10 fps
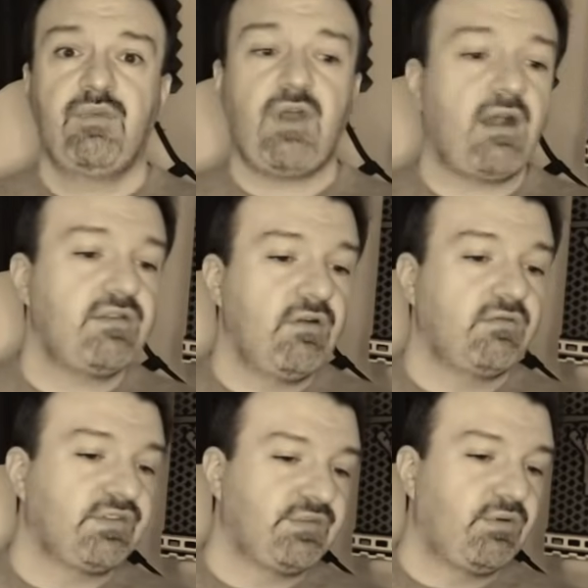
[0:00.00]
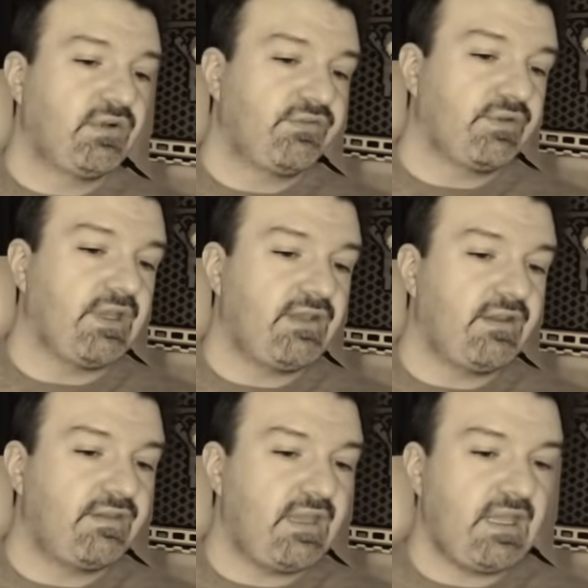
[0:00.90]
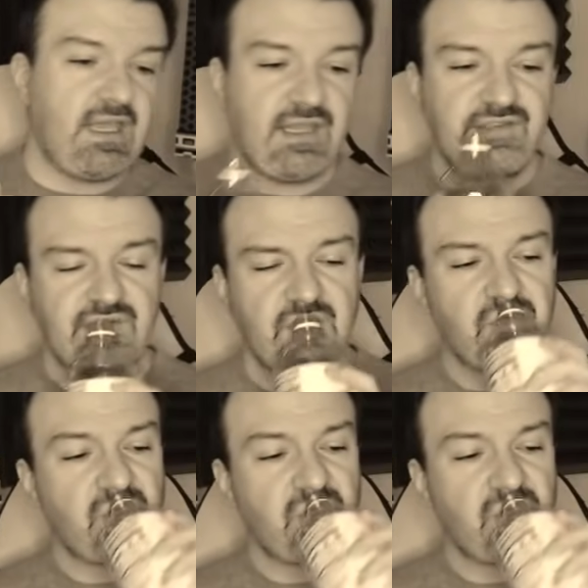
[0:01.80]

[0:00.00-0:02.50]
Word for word: But how do you know if the support is real? And the thing is...